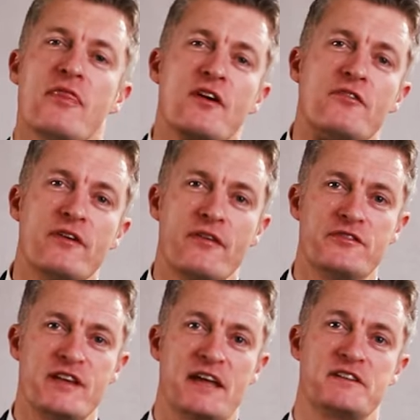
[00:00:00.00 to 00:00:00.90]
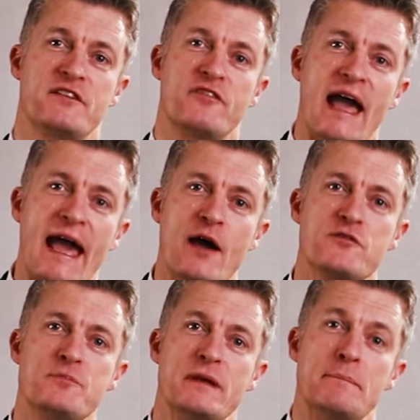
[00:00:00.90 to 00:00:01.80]
The fifth tactic for how
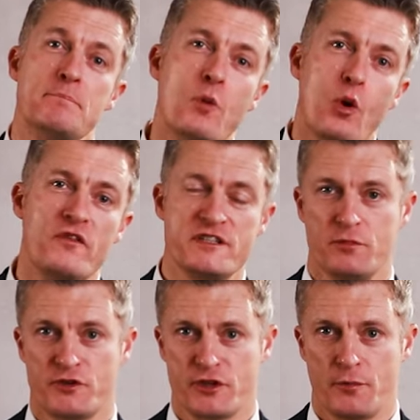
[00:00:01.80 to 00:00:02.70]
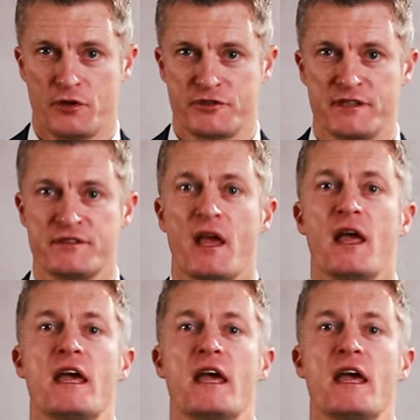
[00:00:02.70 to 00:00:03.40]
to be more visible to your bosses